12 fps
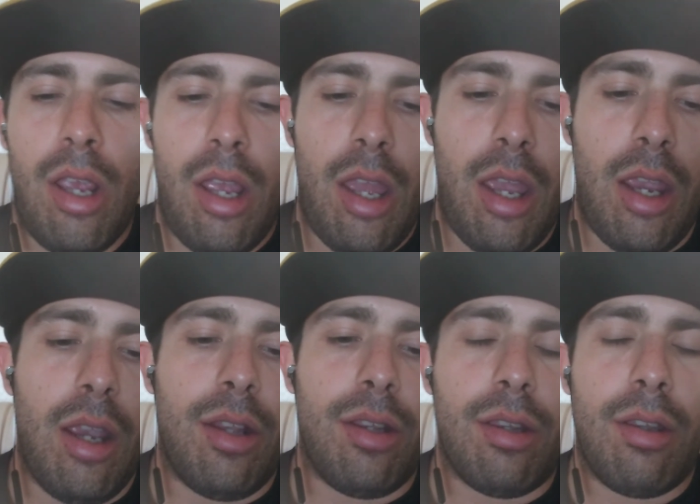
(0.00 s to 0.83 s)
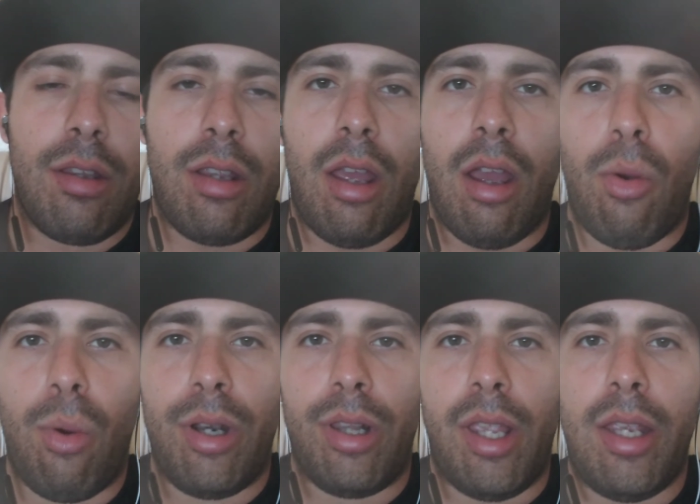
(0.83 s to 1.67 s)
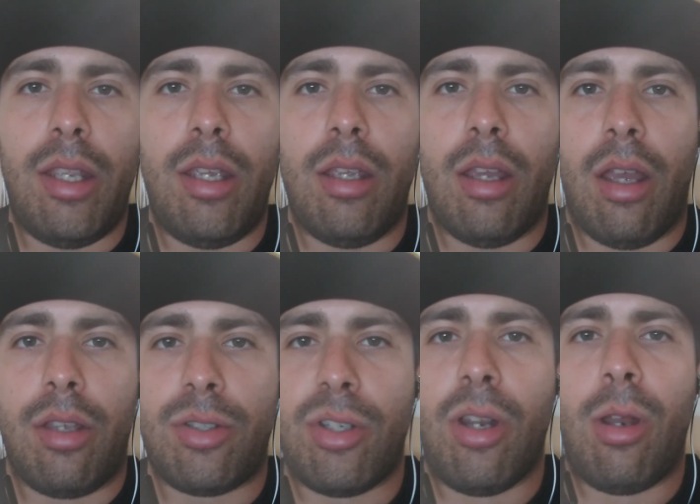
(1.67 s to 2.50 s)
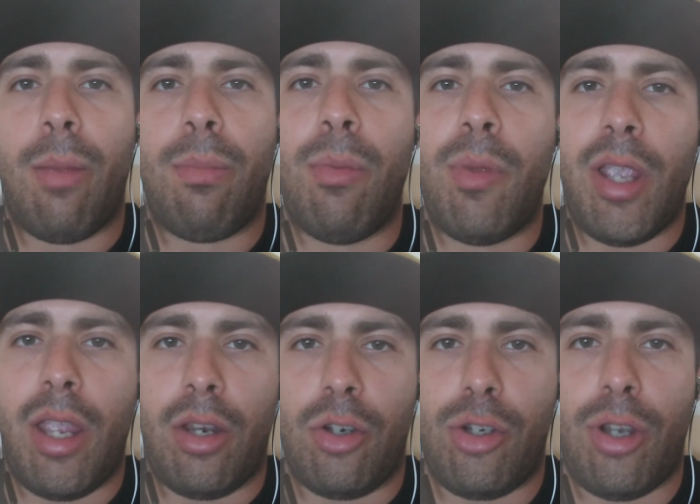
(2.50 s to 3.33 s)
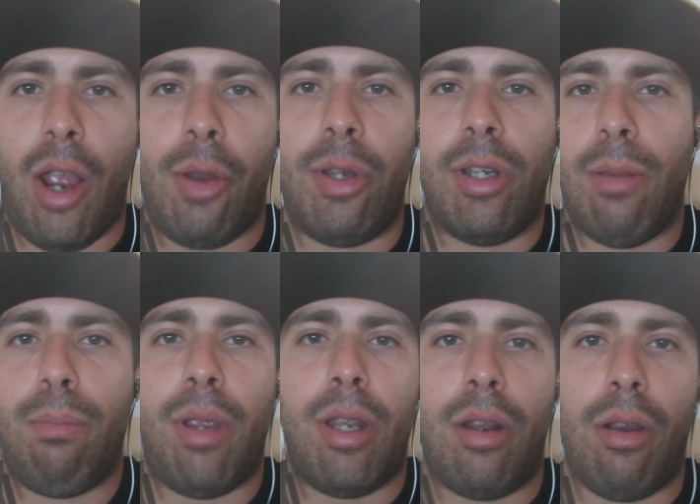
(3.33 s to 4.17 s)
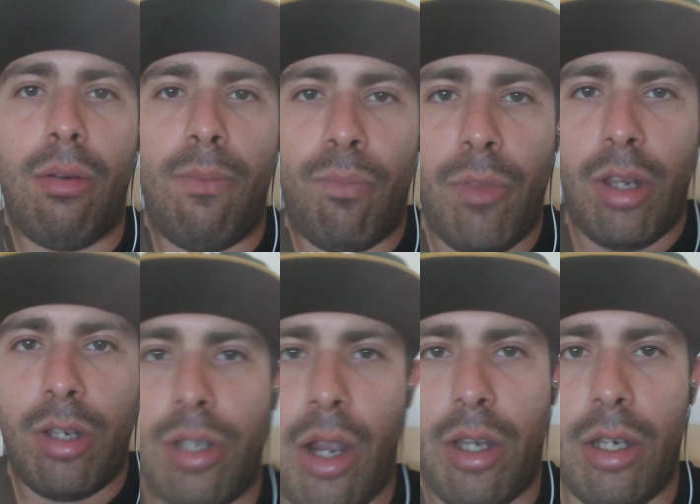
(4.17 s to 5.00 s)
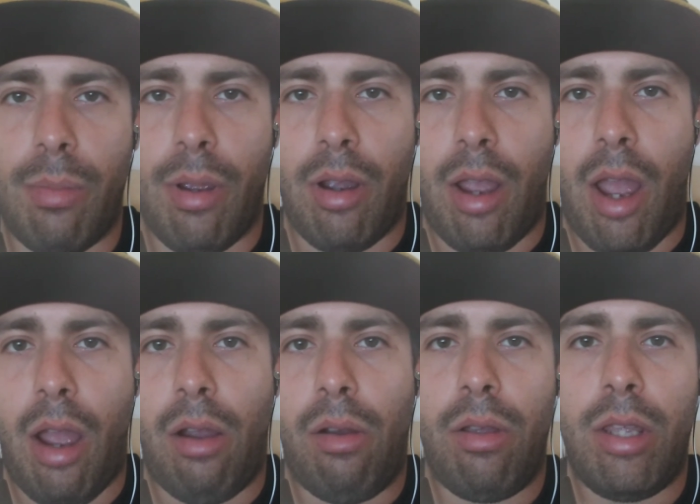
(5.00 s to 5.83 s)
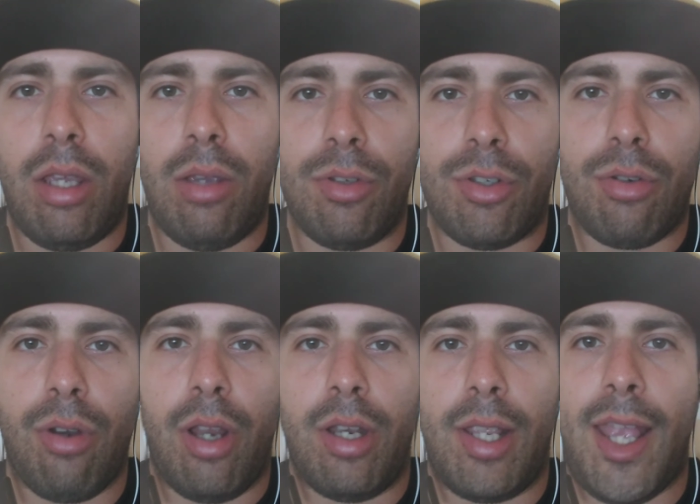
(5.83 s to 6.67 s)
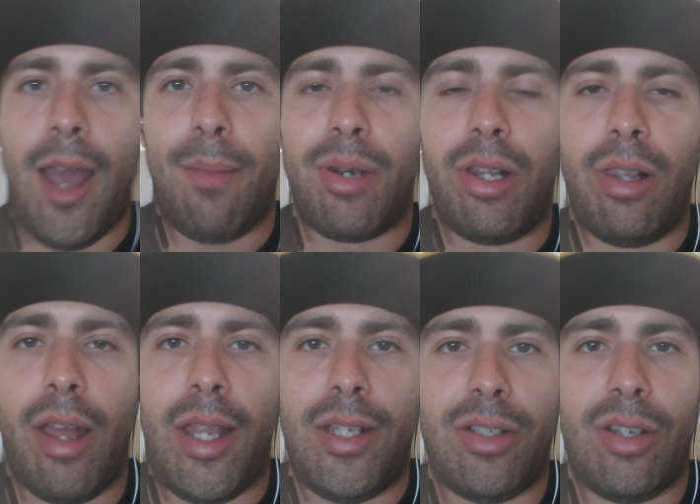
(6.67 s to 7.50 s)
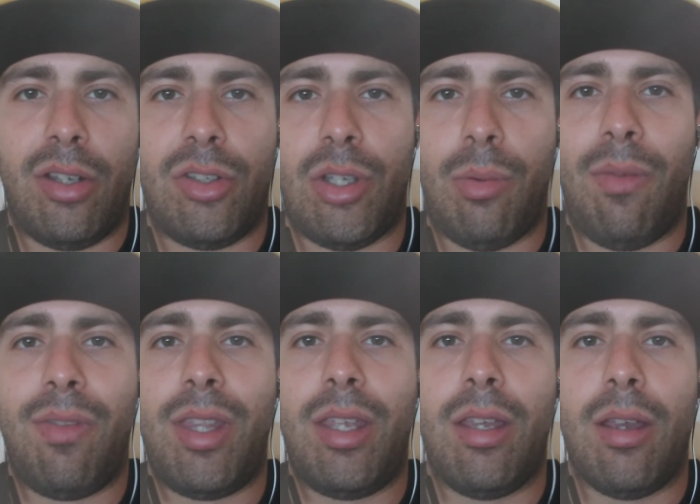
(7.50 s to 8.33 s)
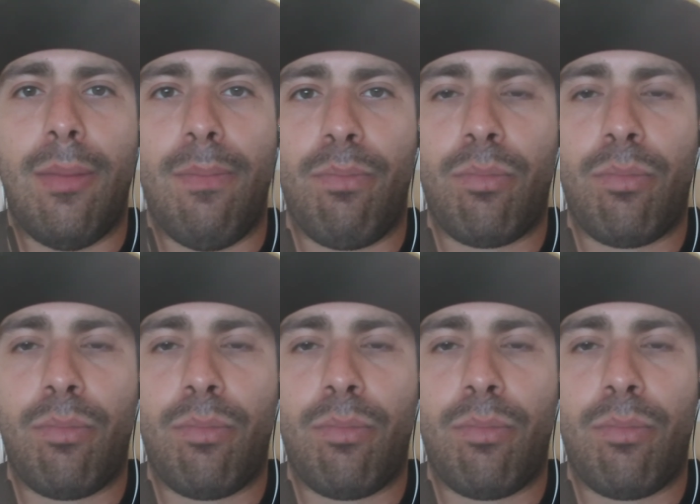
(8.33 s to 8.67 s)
And uh, one lady uh, stood up and began shouting at Beto, talking about how he was trying to capitalize on some of the um,